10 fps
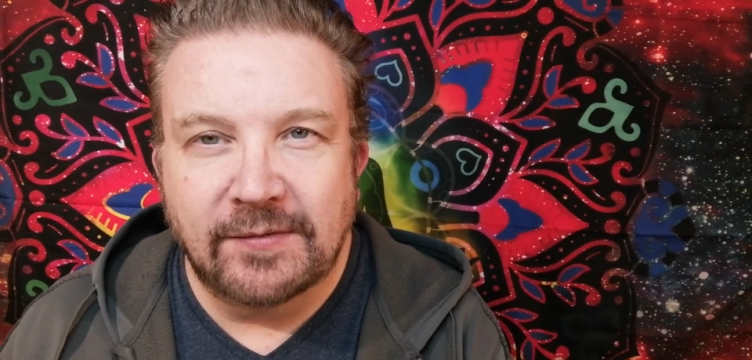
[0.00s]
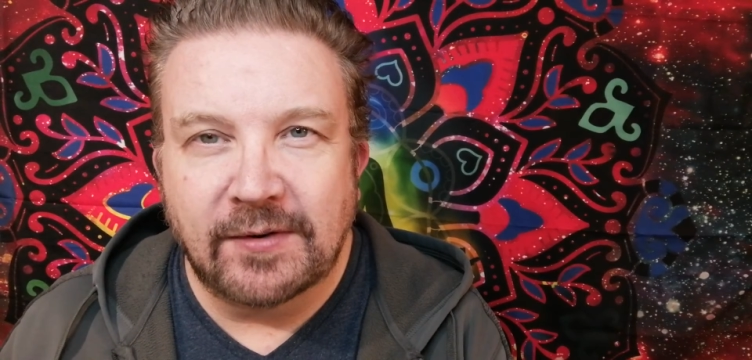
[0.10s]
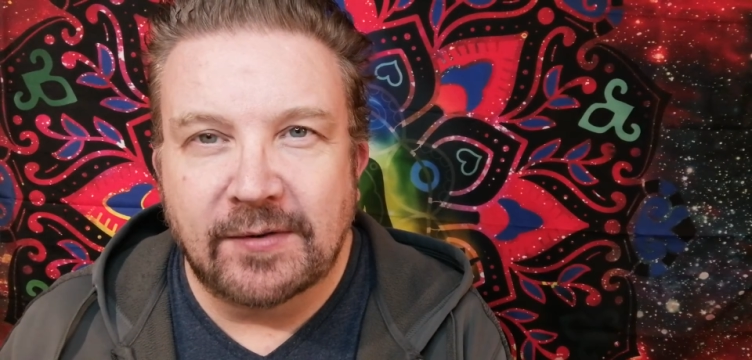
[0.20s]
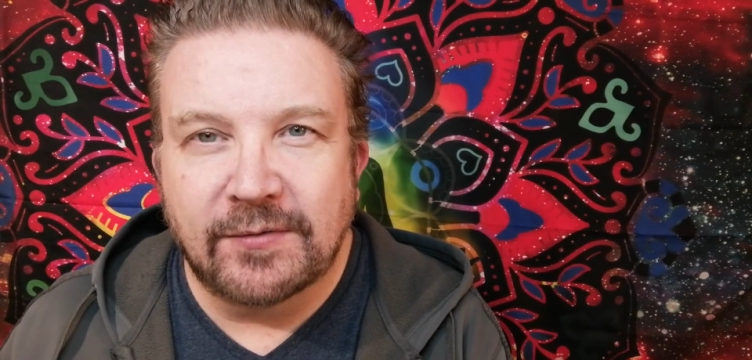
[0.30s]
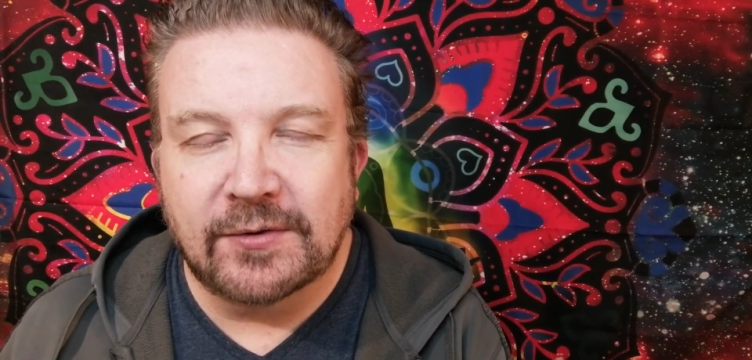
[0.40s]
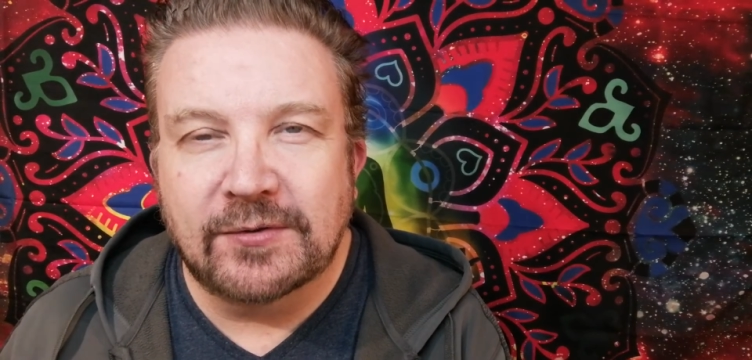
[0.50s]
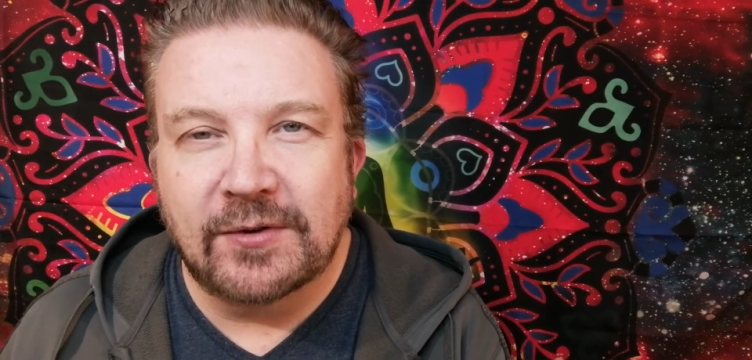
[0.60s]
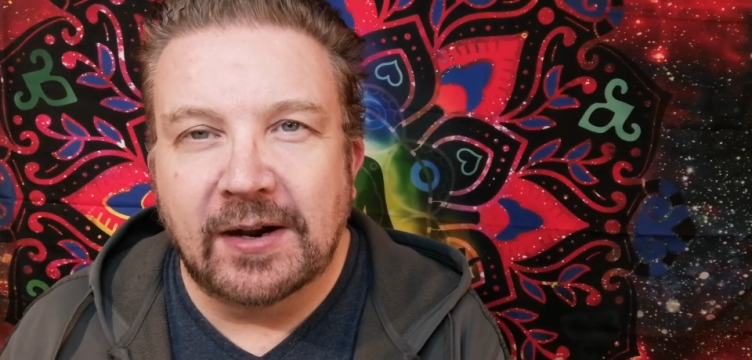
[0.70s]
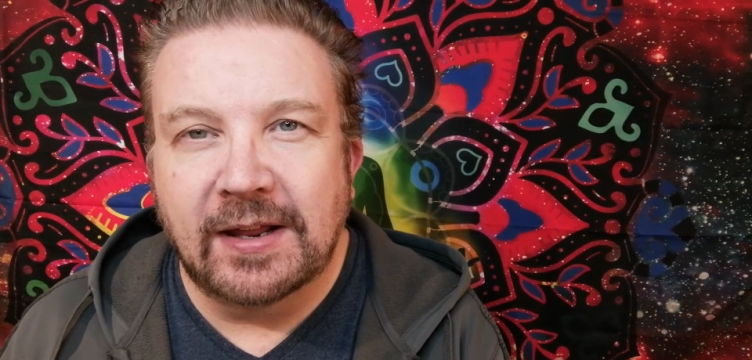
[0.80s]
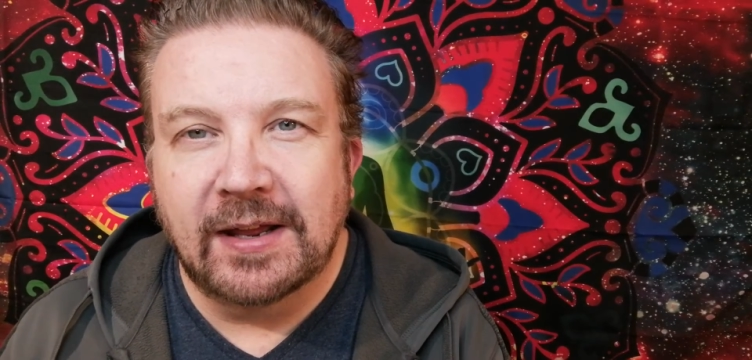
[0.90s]
very
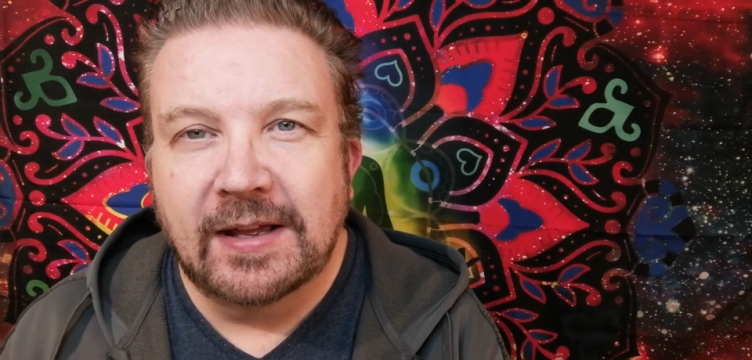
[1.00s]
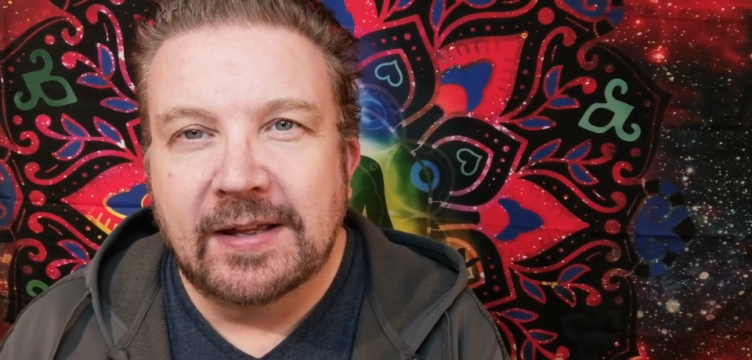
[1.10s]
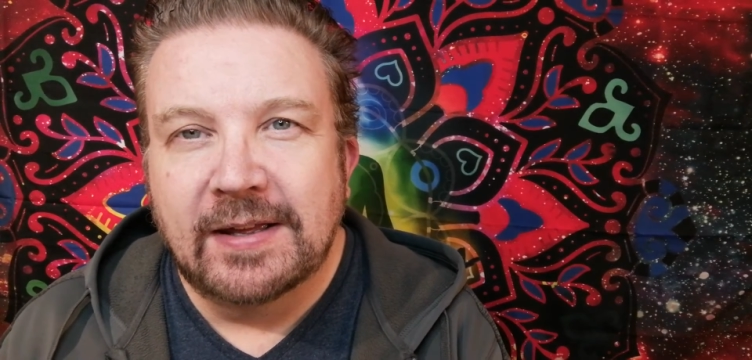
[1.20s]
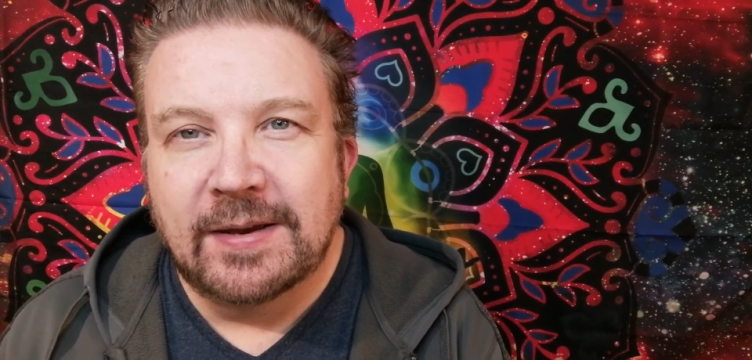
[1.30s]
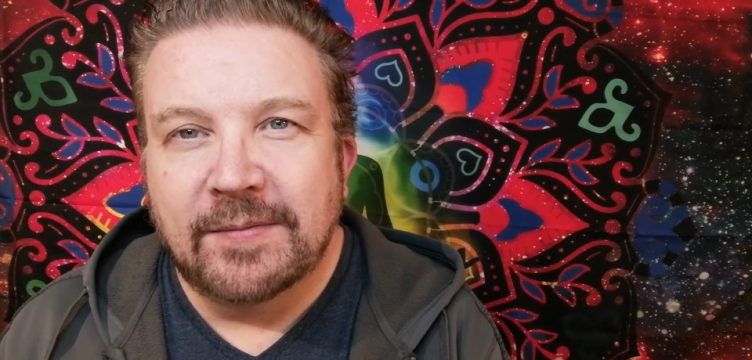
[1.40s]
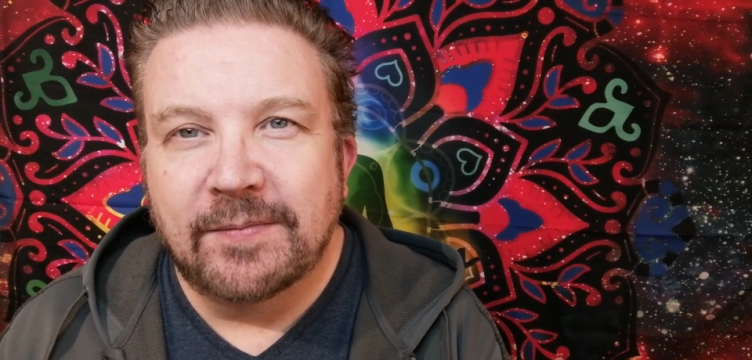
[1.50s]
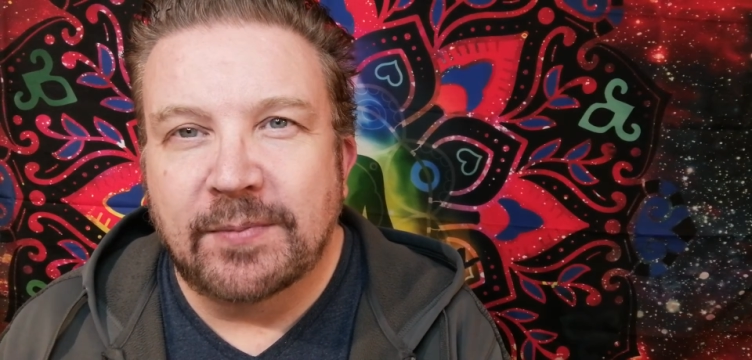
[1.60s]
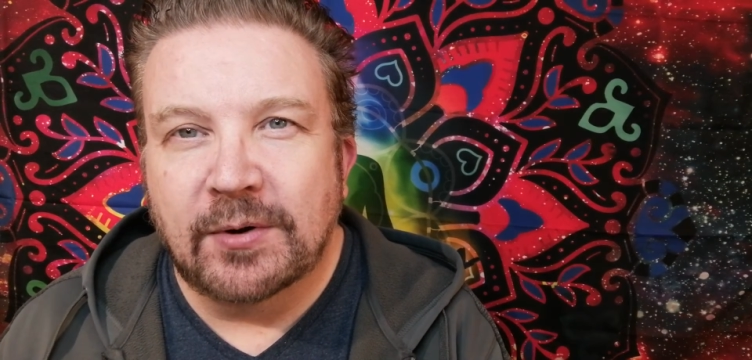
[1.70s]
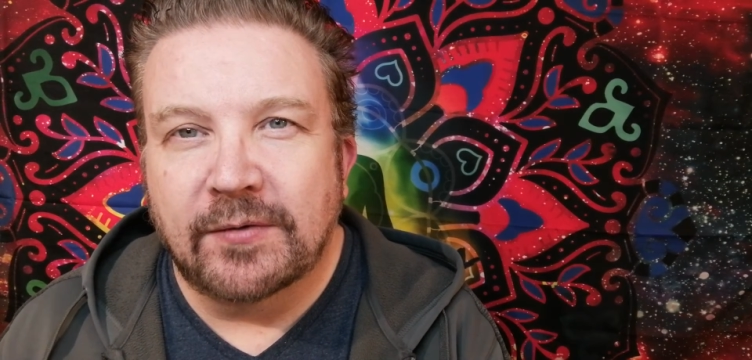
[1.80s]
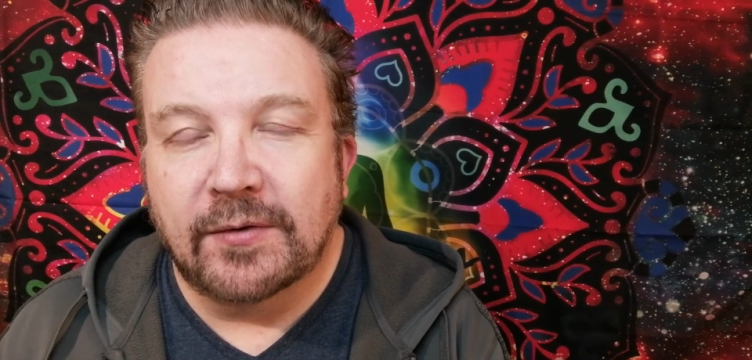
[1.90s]
frustrating
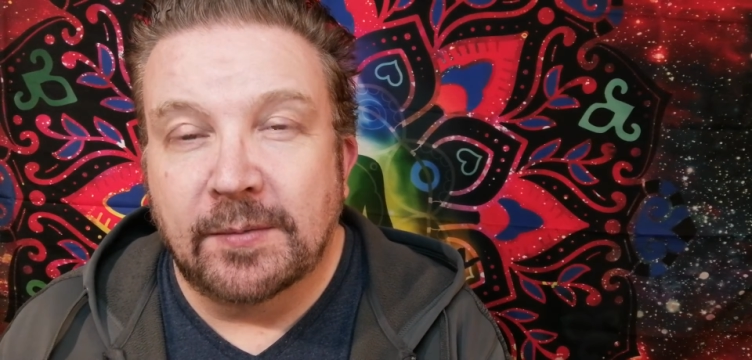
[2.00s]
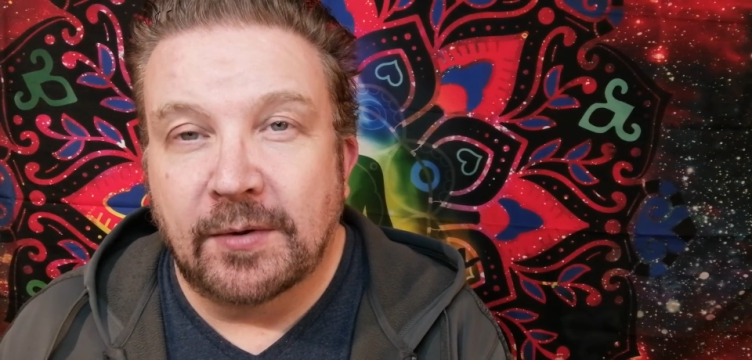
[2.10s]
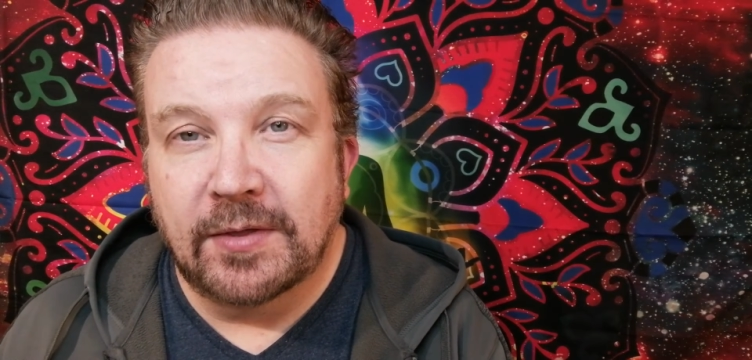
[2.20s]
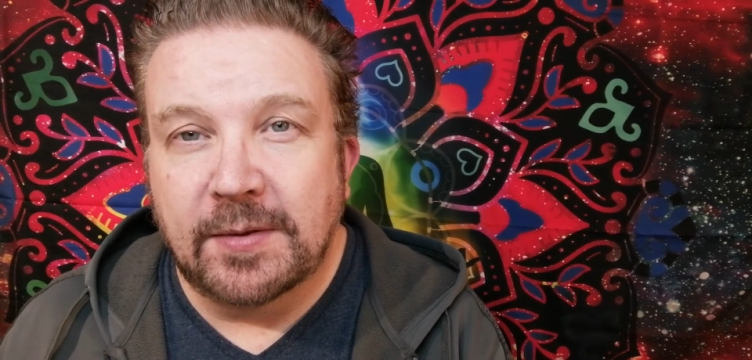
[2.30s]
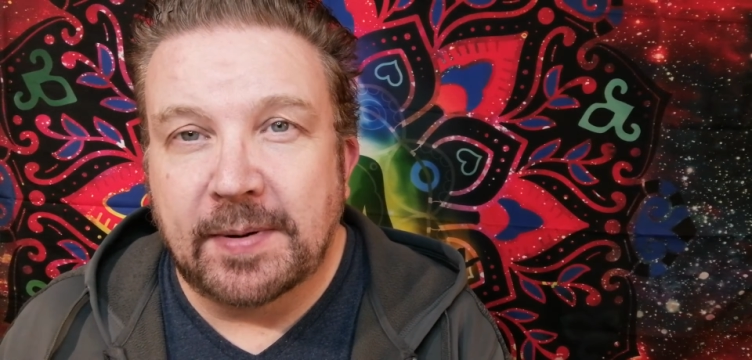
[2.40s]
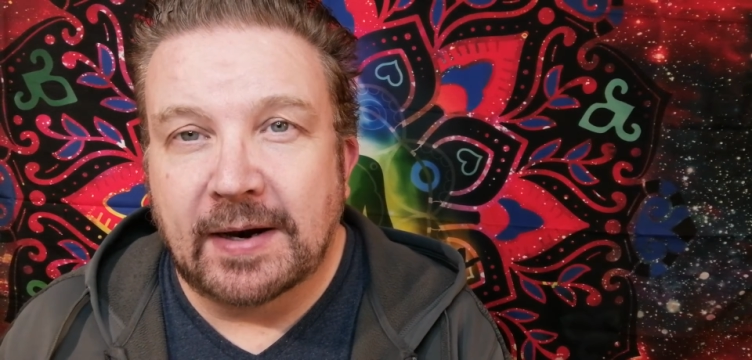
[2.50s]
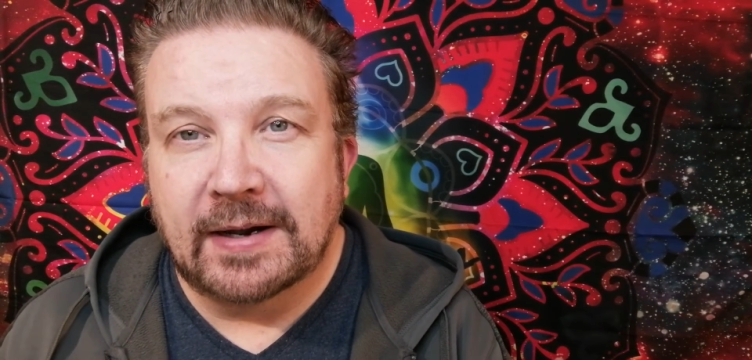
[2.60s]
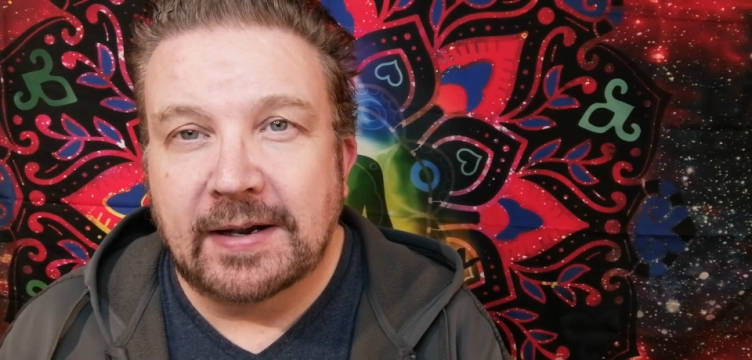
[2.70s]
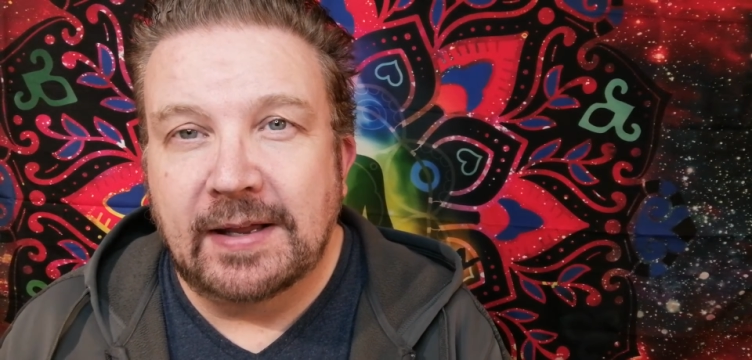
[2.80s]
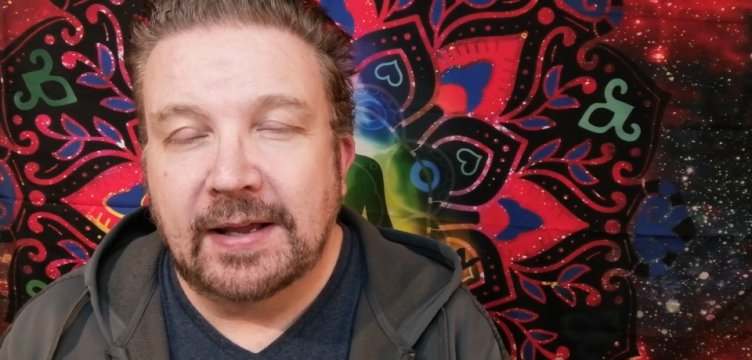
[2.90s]
for a month
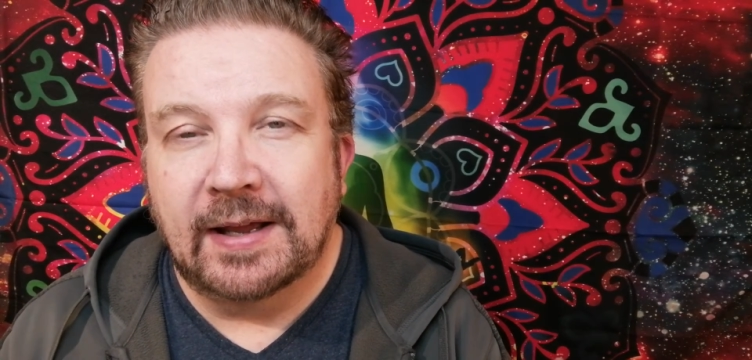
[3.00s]
apparently.